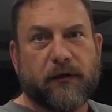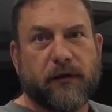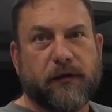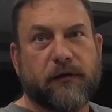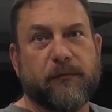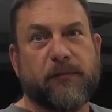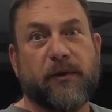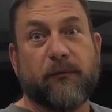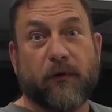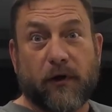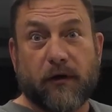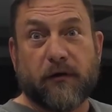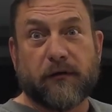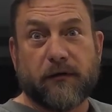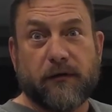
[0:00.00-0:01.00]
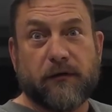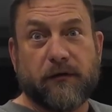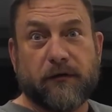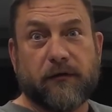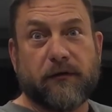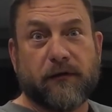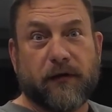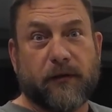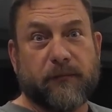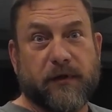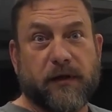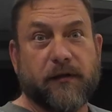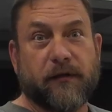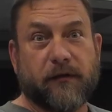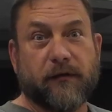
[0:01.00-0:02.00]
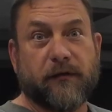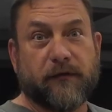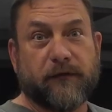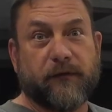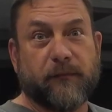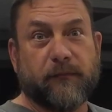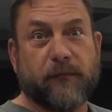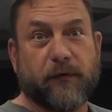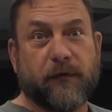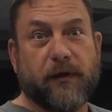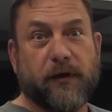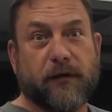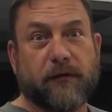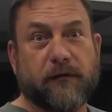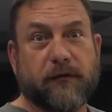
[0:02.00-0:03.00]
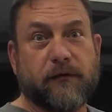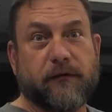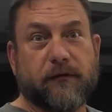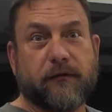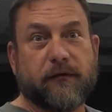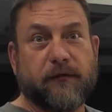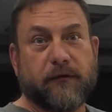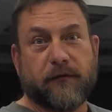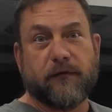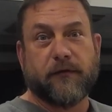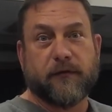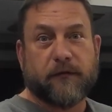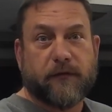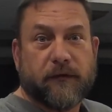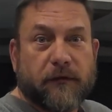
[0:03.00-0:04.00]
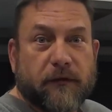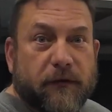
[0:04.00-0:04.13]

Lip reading: I could be wrong. I'm getting a look from Maria. Just